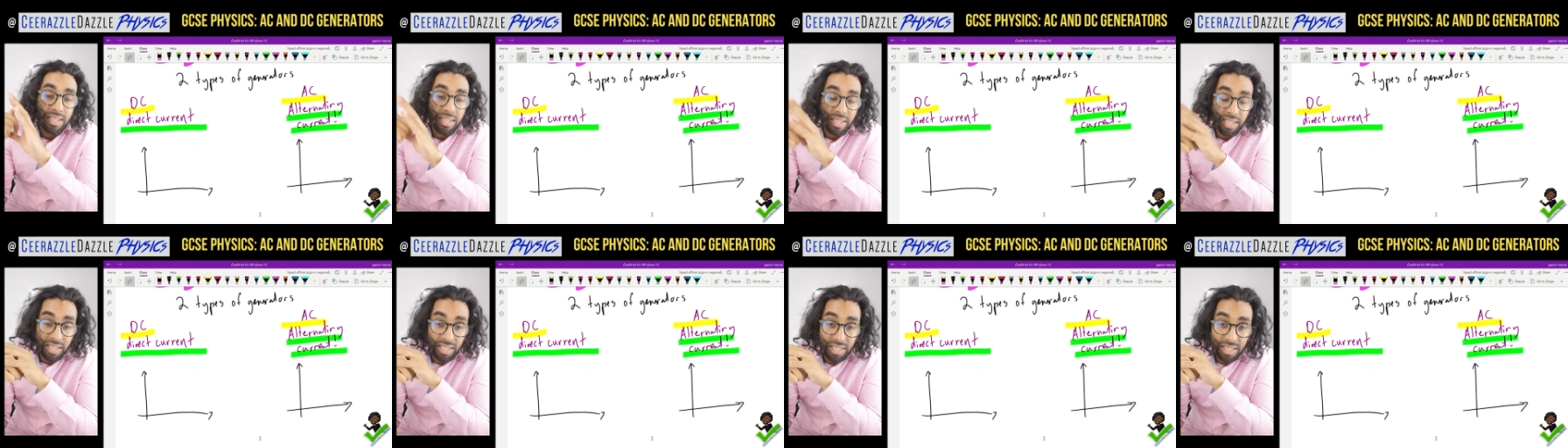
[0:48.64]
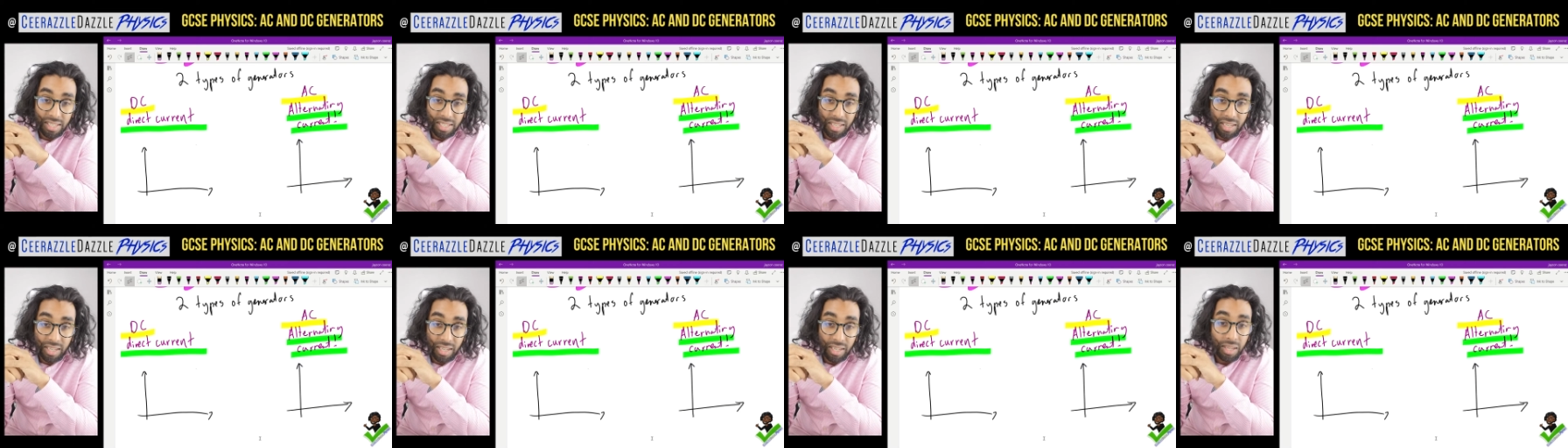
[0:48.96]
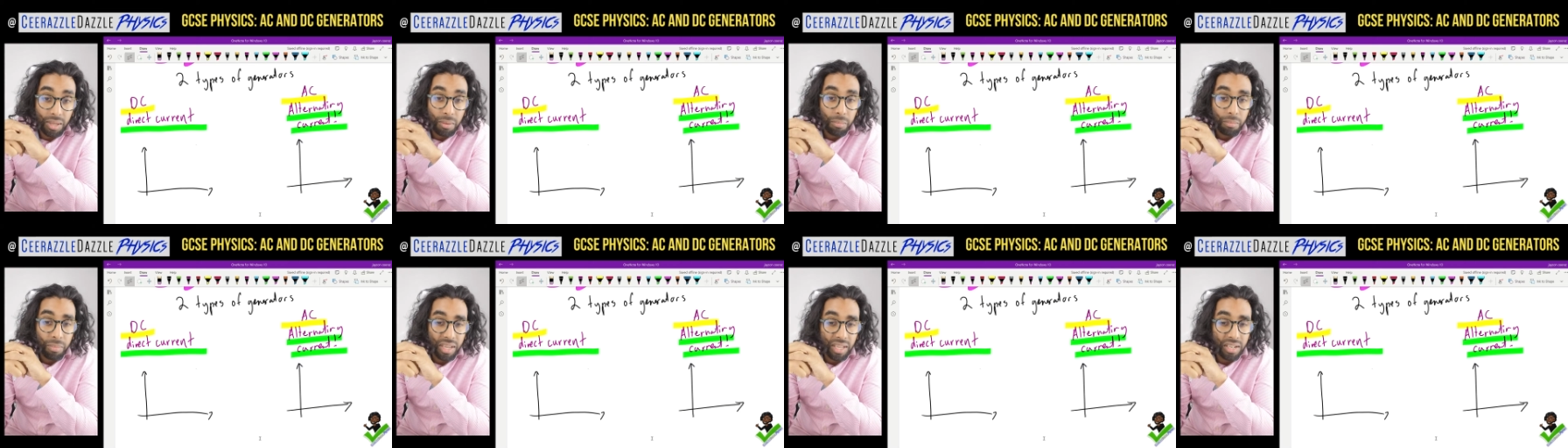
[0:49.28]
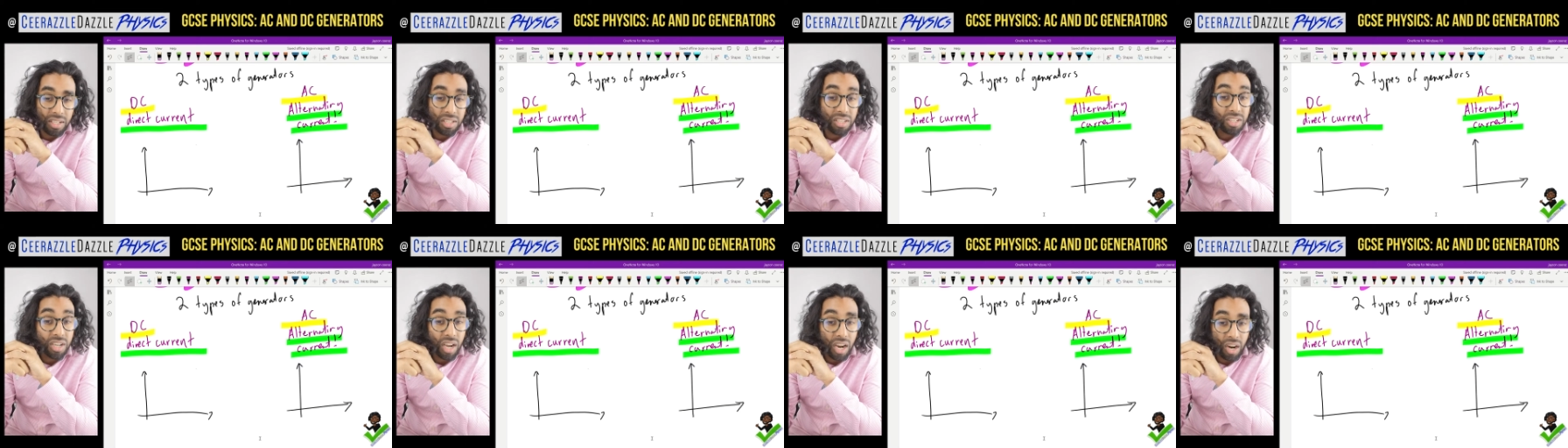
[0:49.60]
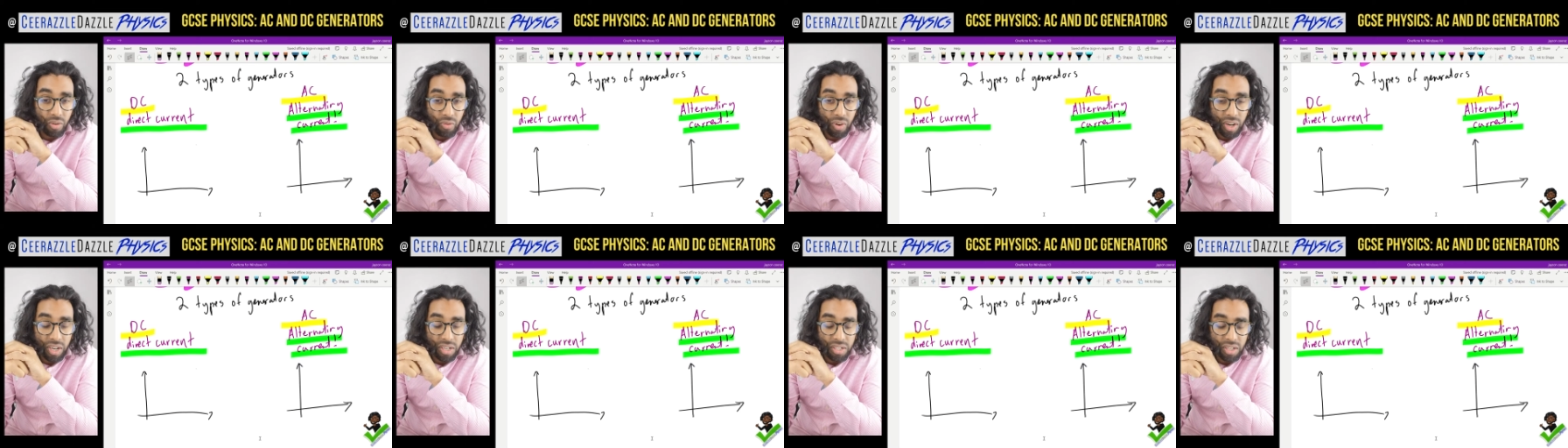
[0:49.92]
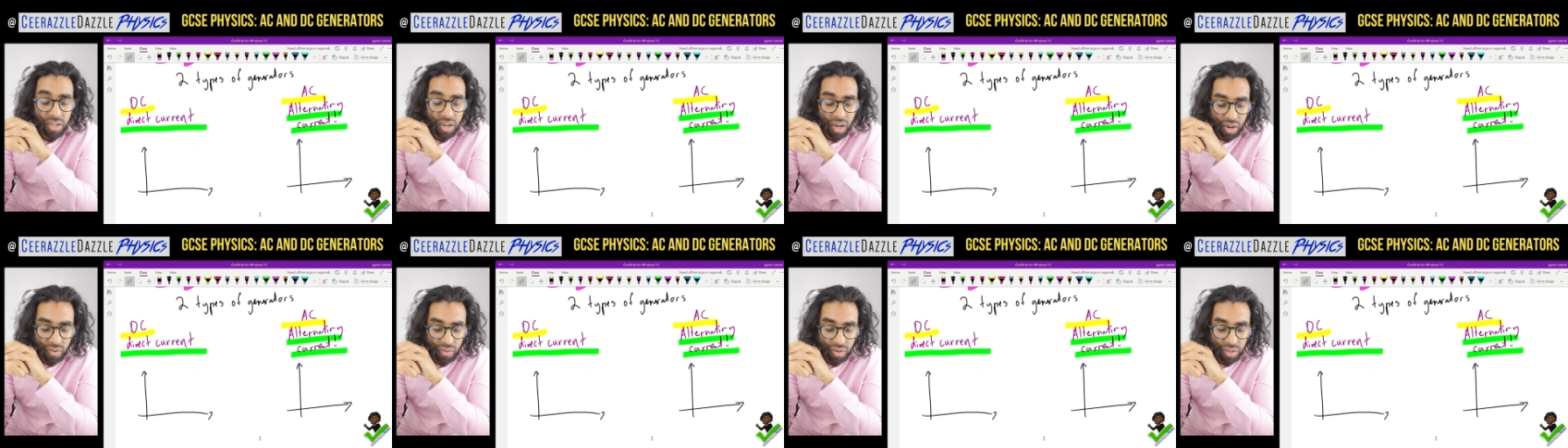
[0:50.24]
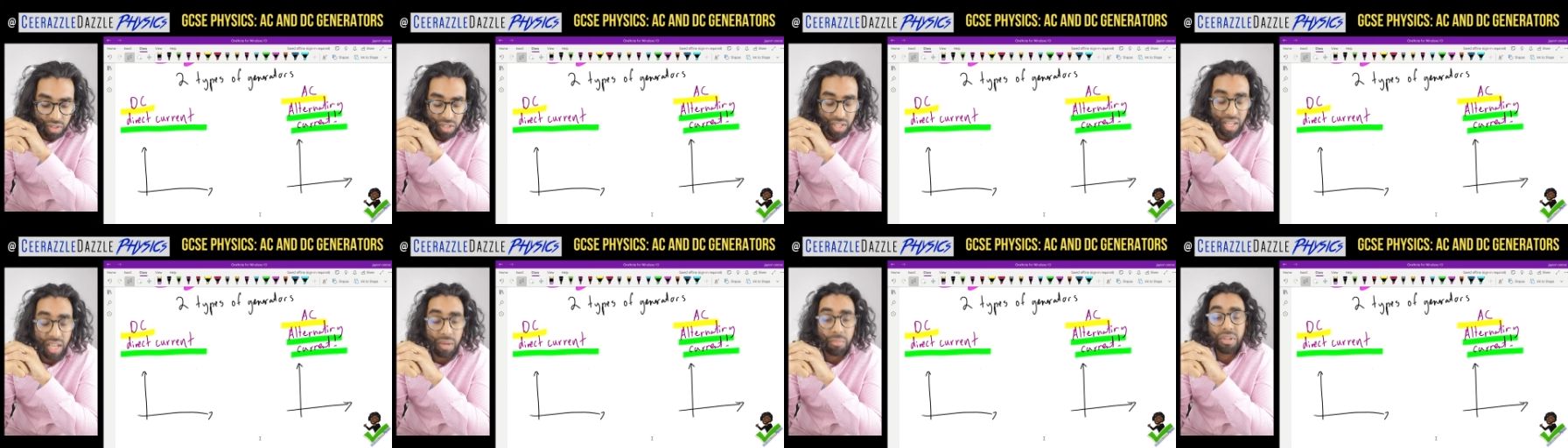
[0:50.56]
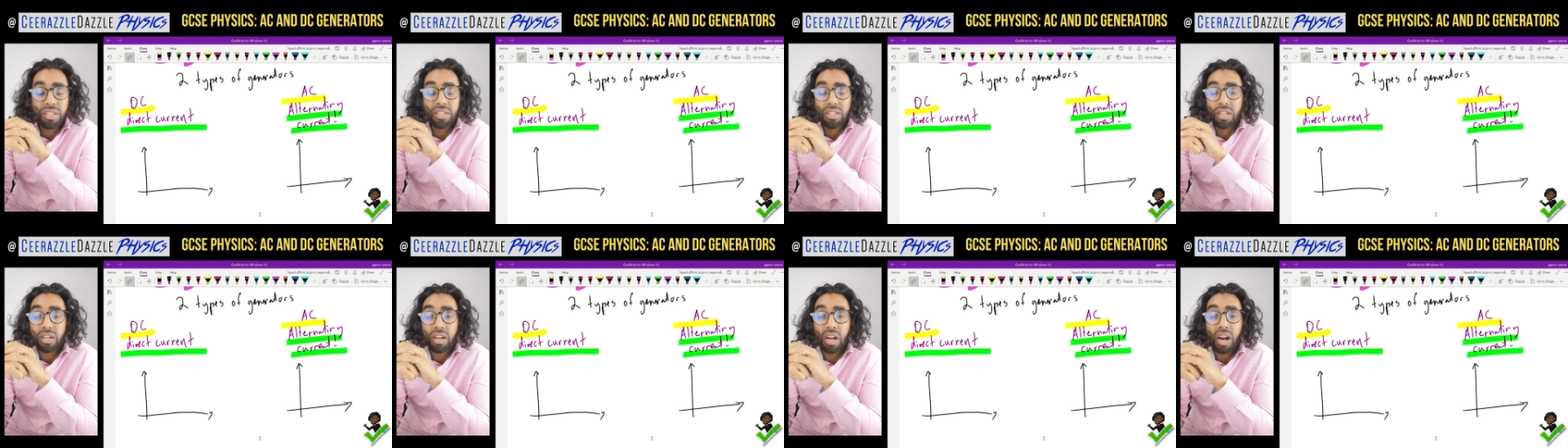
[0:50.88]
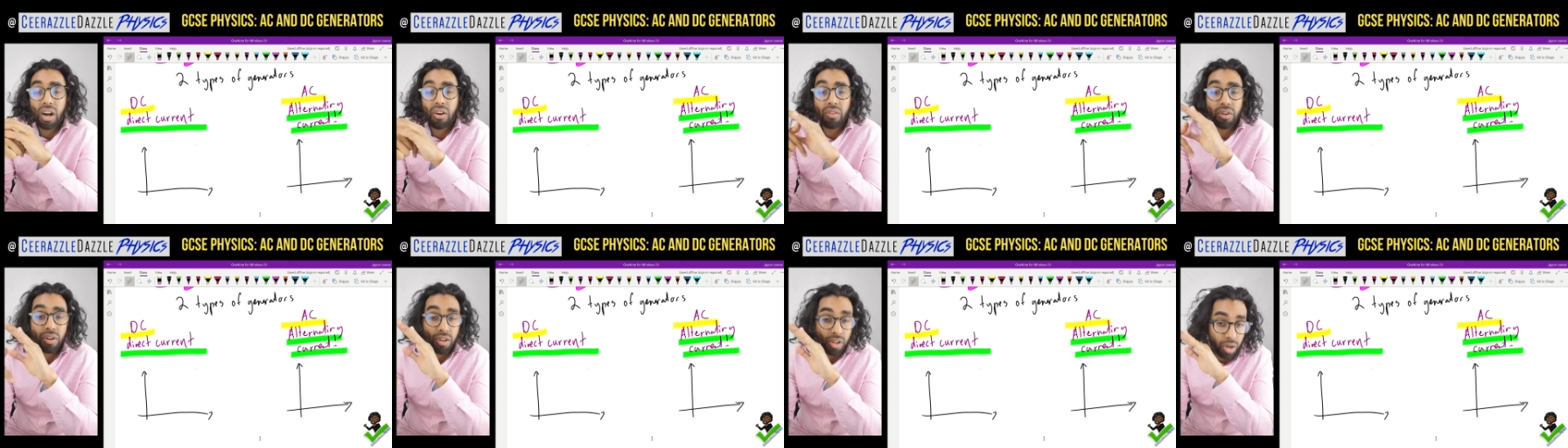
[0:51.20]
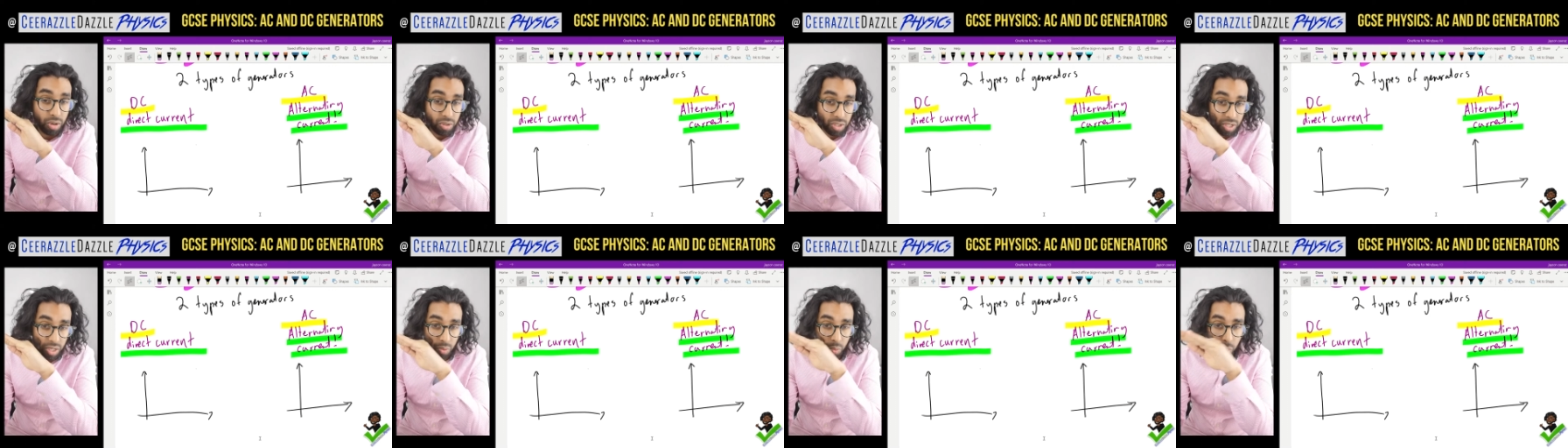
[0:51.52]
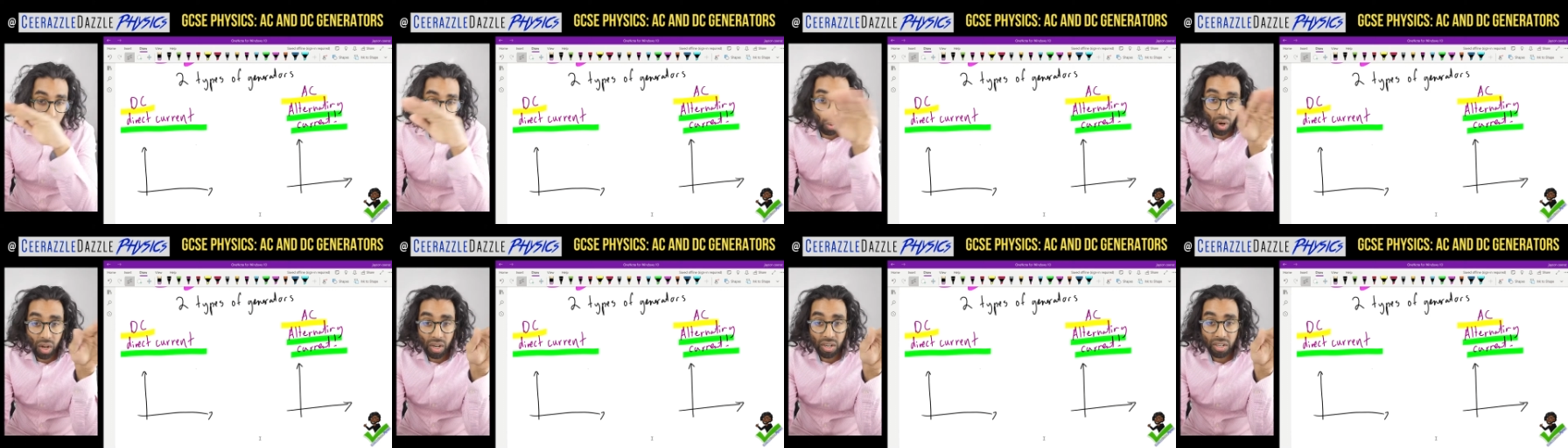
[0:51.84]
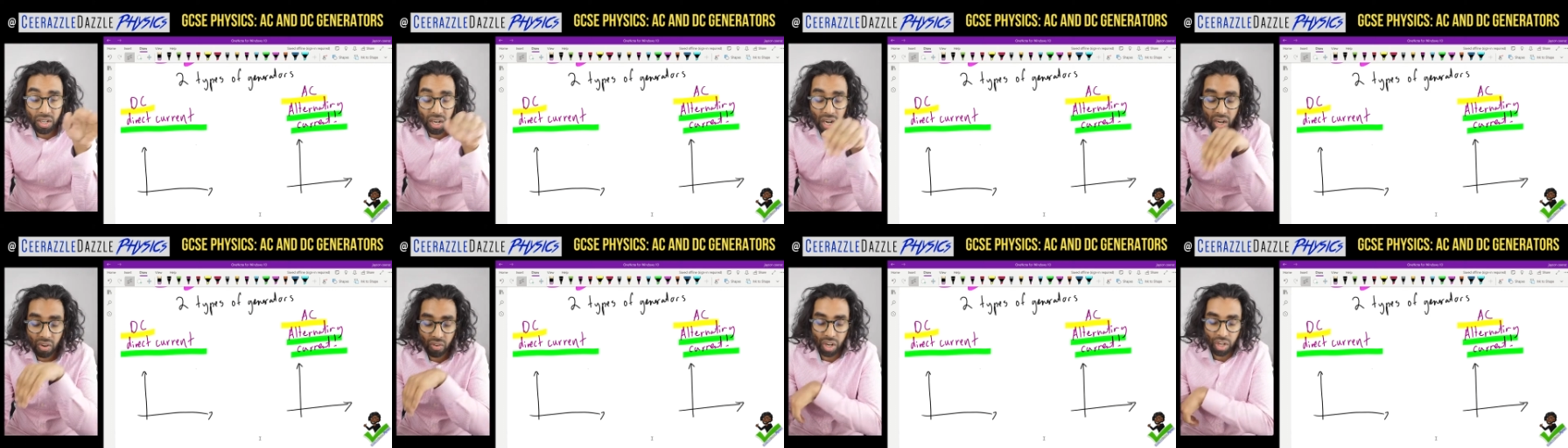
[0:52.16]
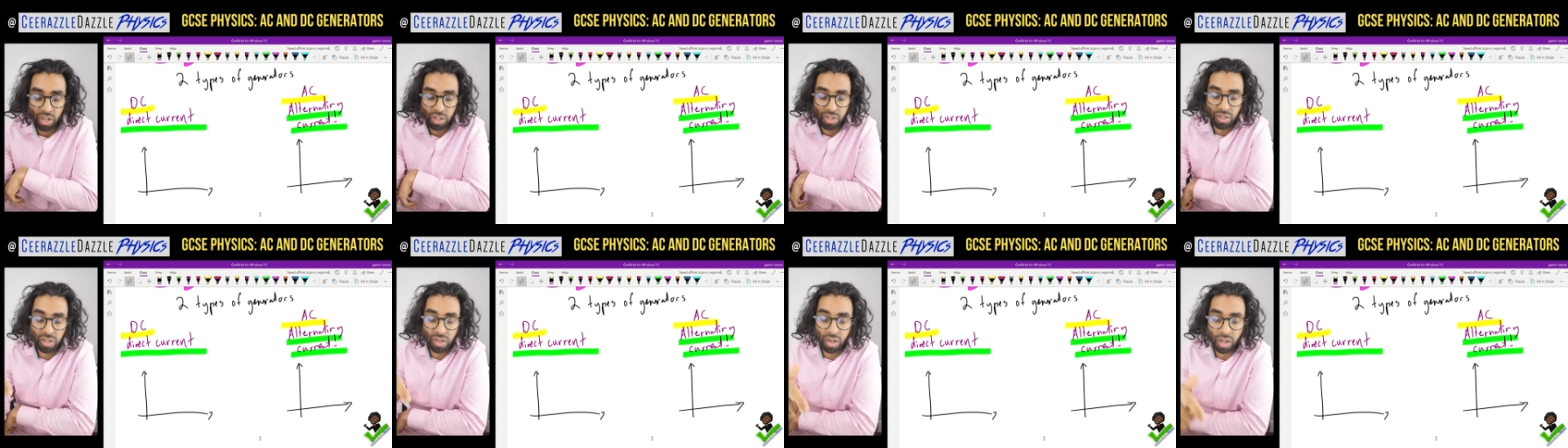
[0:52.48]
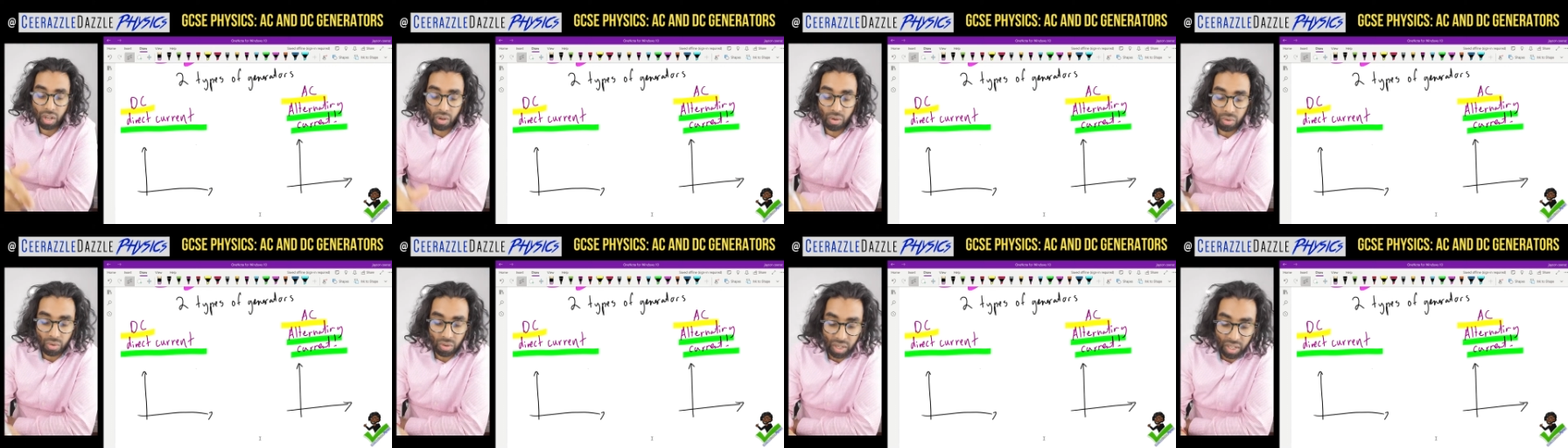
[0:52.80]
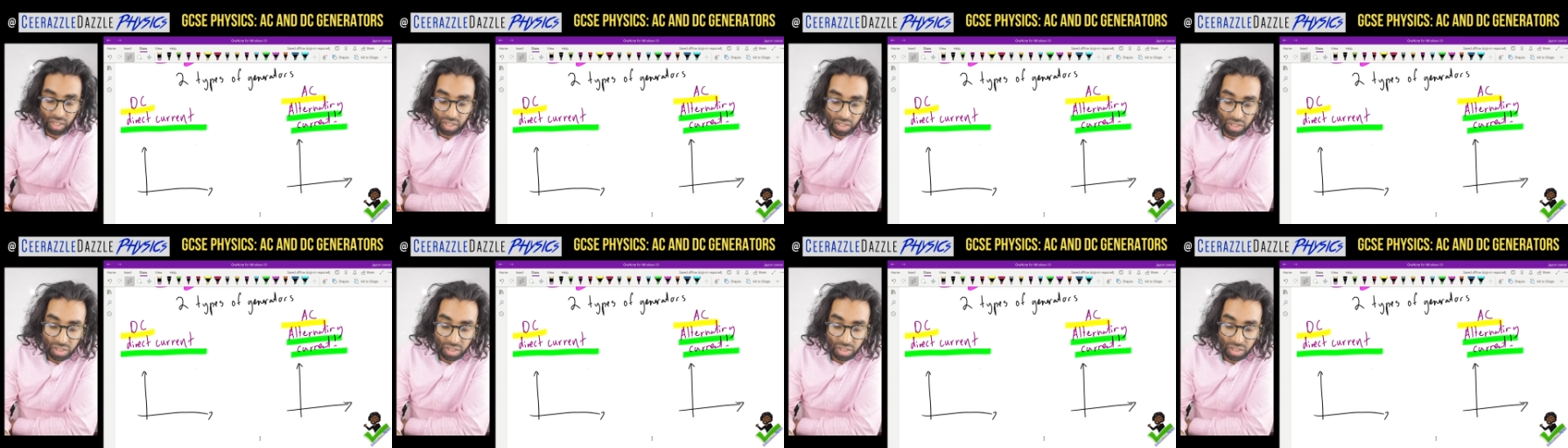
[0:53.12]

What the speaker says: DC means direct current. So that means the current goes in one direction only.